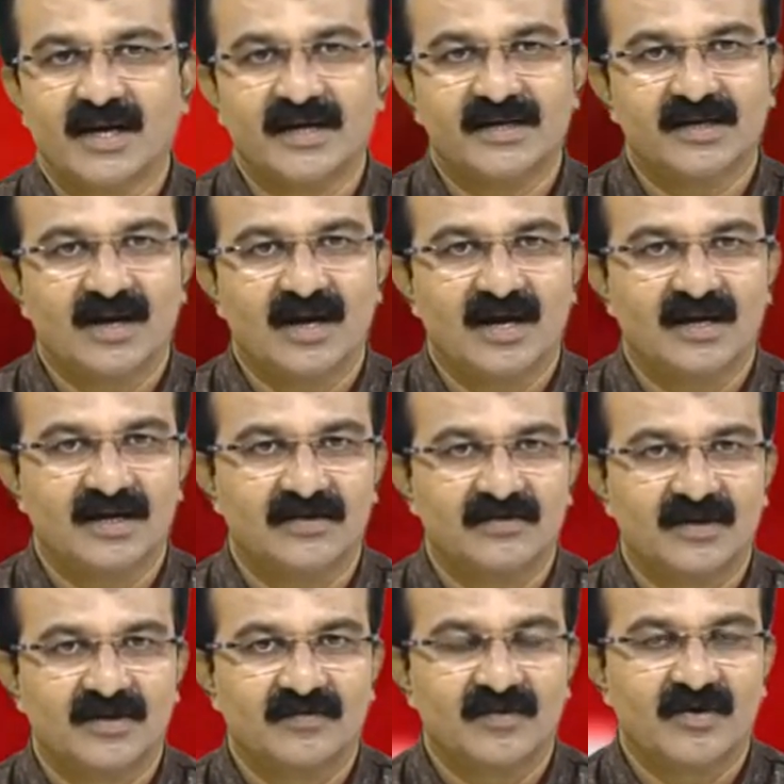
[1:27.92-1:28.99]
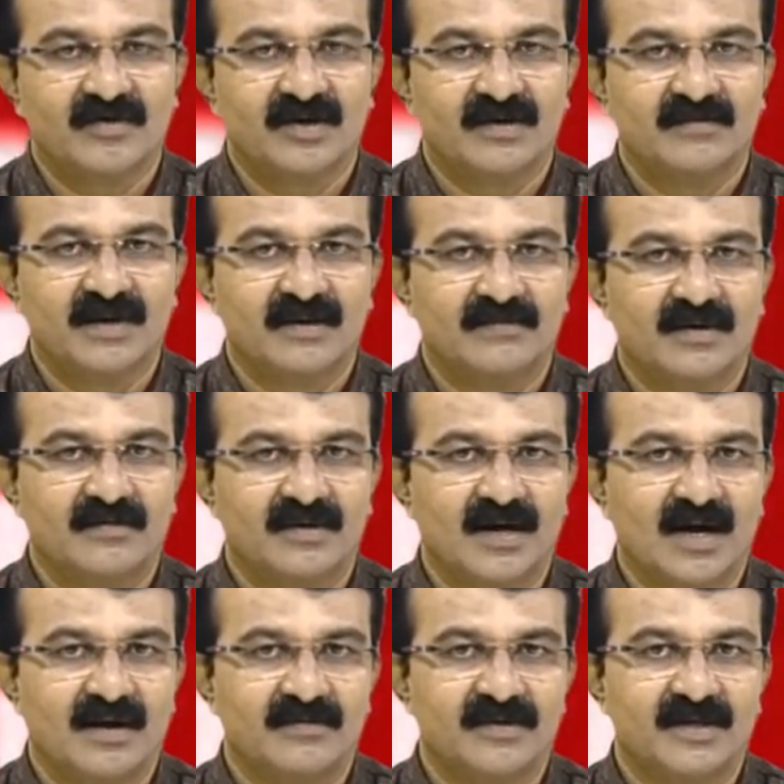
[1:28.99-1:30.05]
at Anandwan founded by Baba
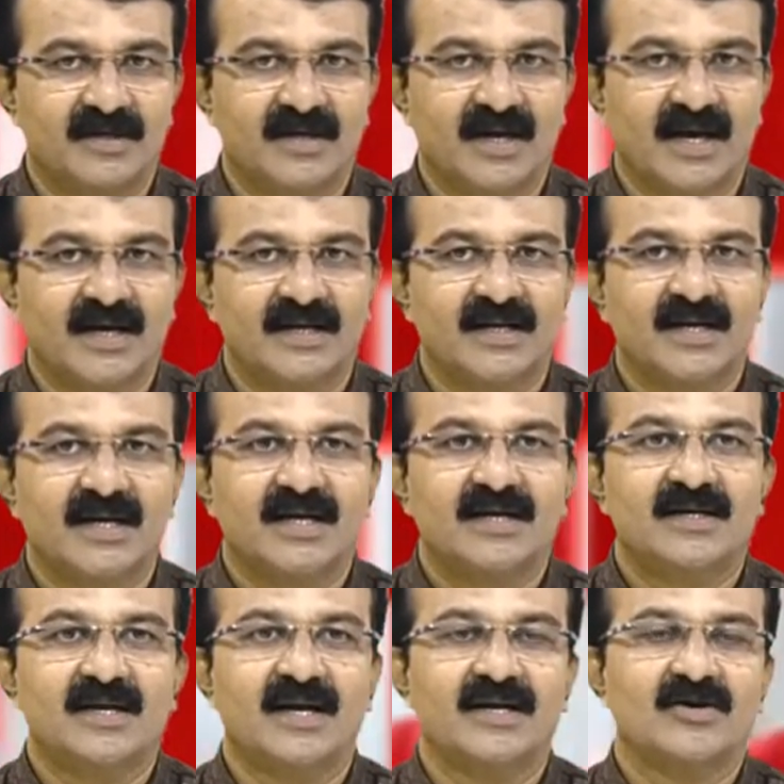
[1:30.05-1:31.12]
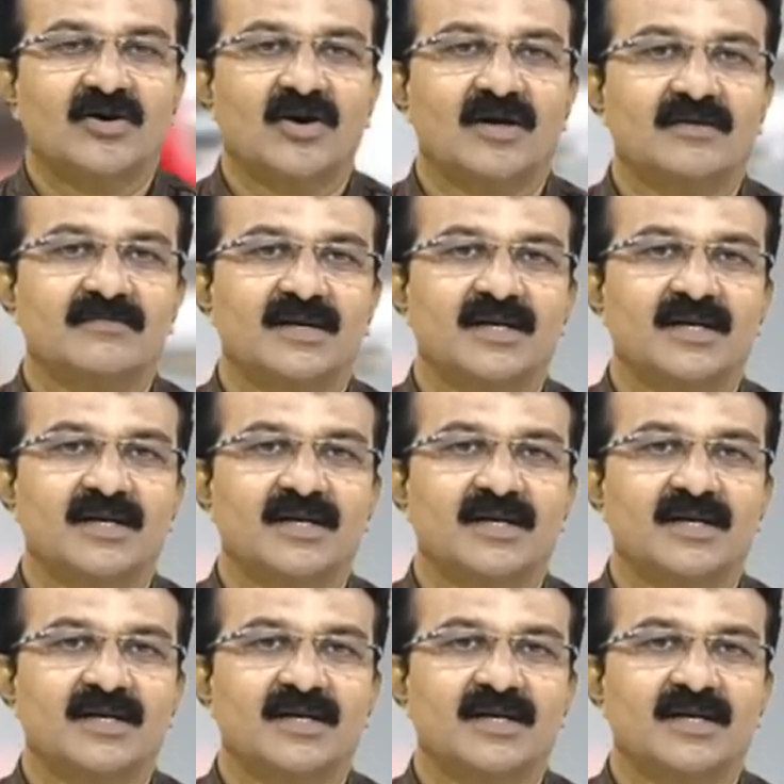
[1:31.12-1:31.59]
Amte had died on